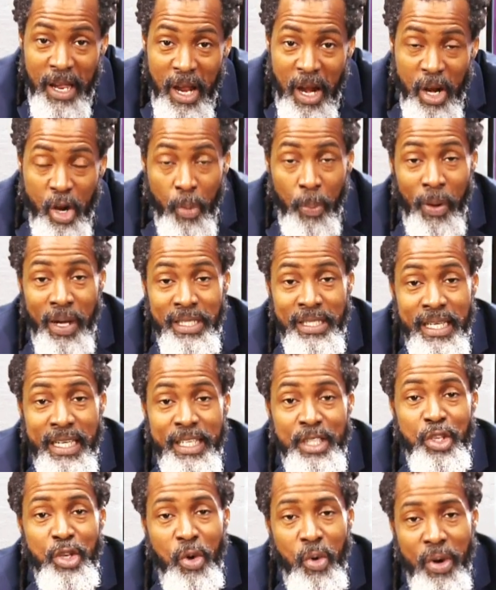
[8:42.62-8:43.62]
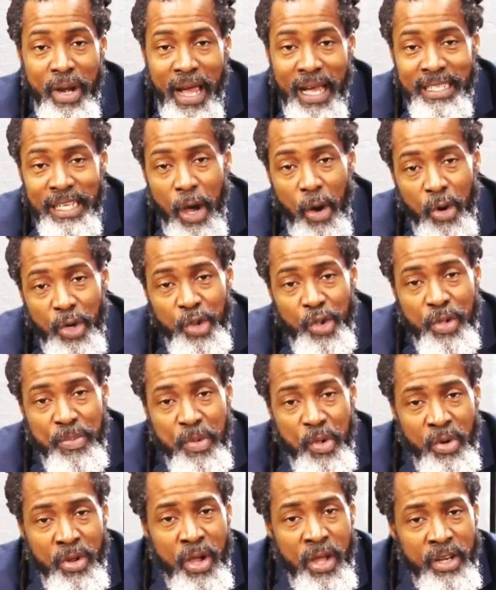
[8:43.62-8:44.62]
Lupus is known as an
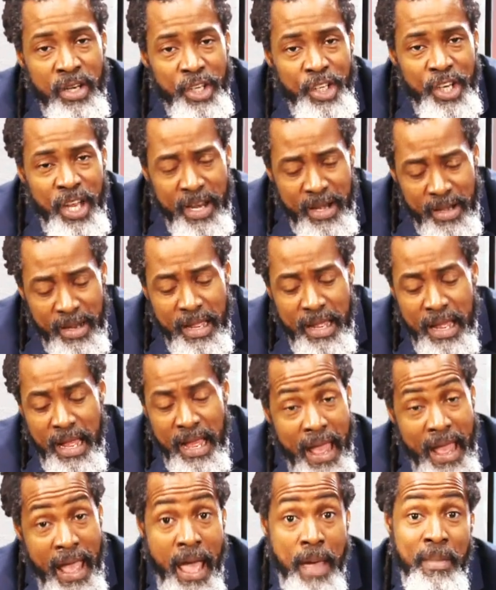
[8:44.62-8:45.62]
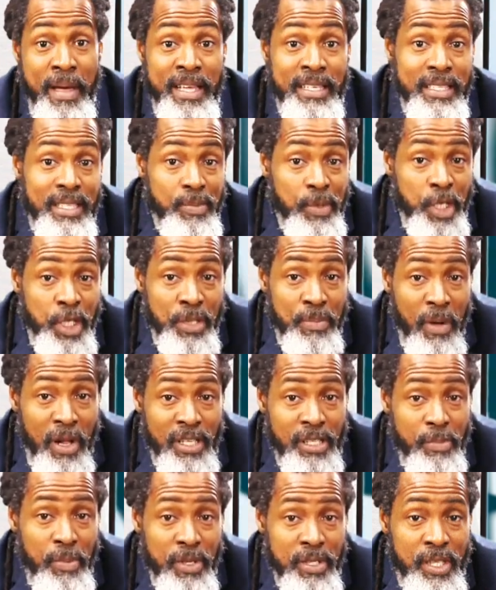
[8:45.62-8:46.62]
autoimmune condition. MS, which is
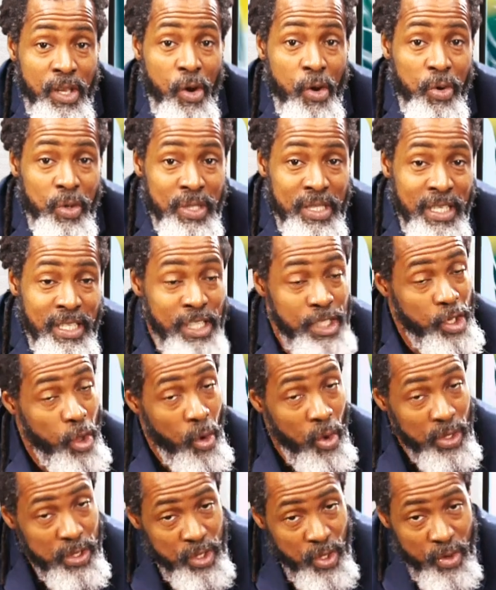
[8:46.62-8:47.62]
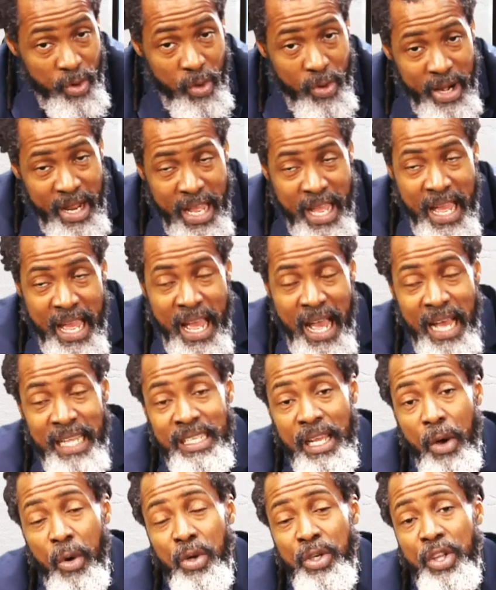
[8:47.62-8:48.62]
multiple sclerosis, is also known as
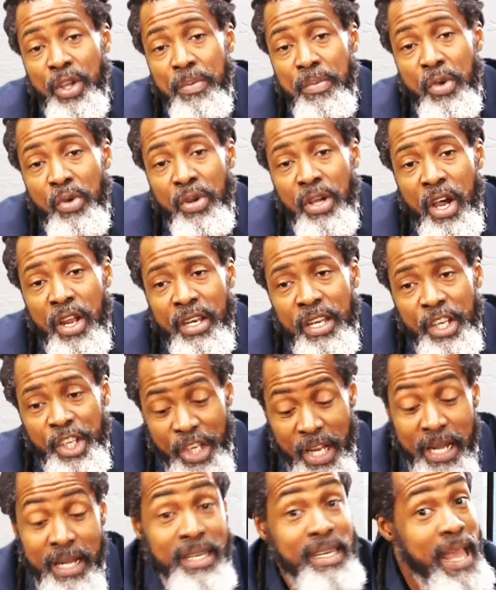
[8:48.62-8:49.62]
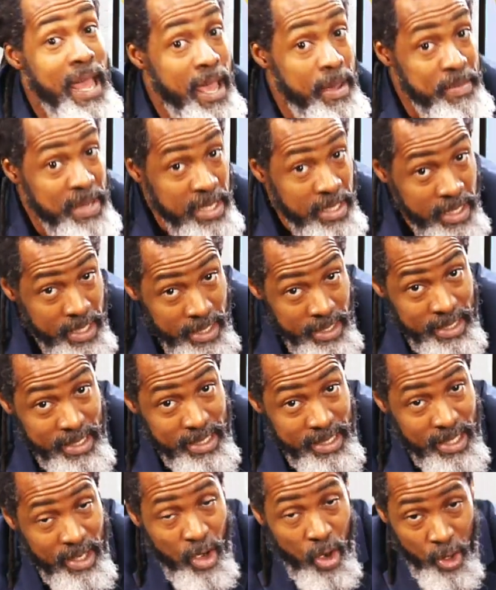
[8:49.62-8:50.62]
an autoimmune condition.
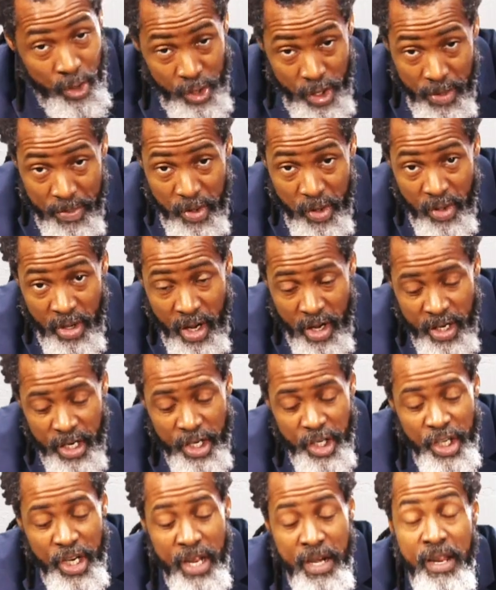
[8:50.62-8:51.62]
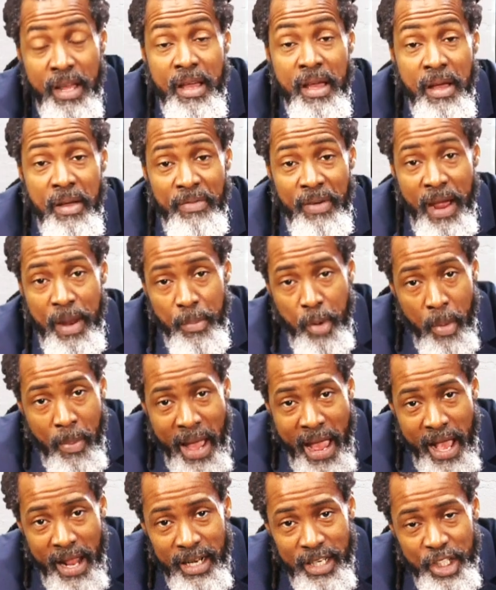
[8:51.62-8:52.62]
Diabetes, autoimmune condition.
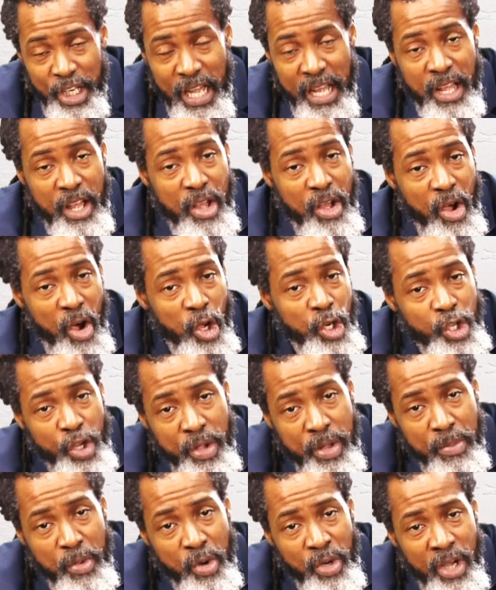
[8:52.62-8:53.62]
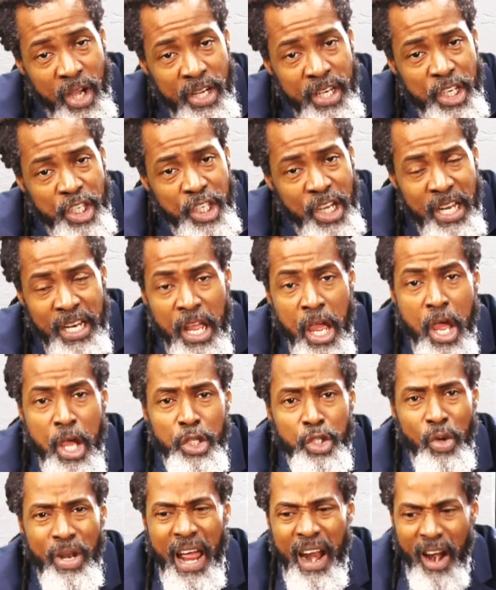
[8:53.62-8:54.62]
Fibromyalgia, autoimmune condition.
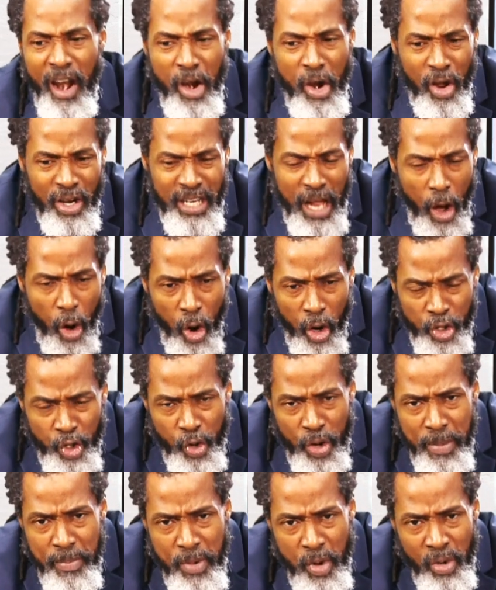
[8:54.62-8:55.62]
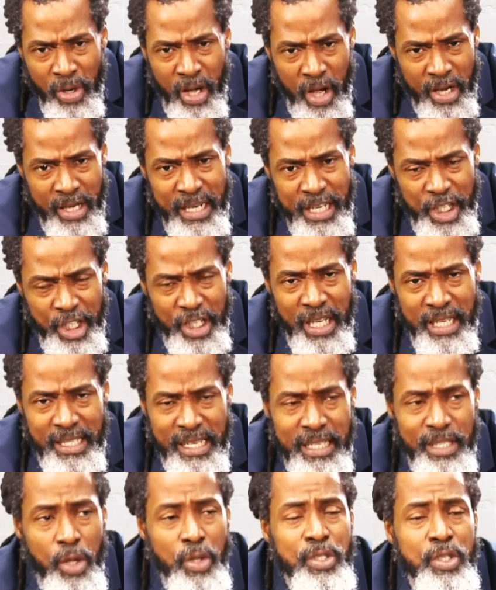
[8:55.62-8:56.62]
So there are a lot of autoimmune conditions.
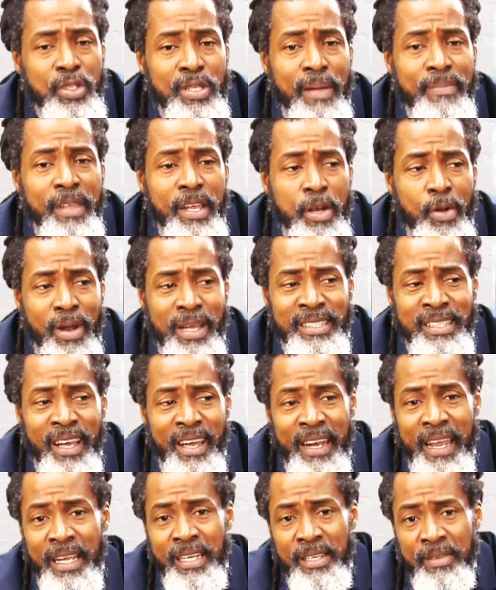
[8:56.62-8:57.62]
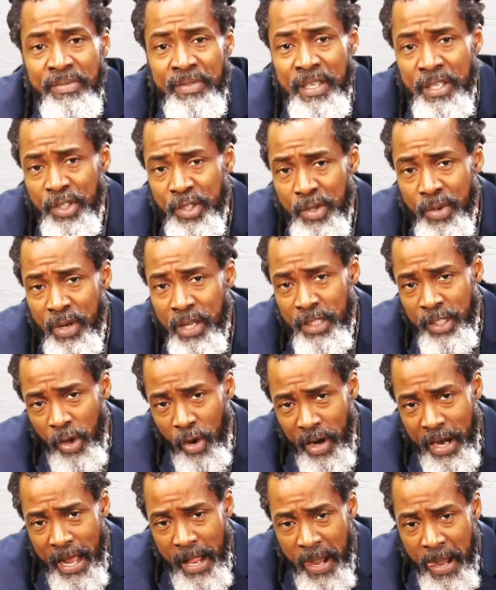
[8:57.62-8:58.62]
There's also something known as connective tissue
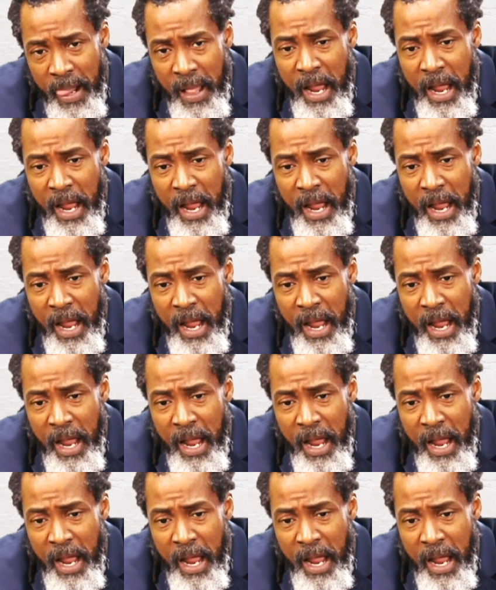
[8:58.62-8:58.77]
disorder.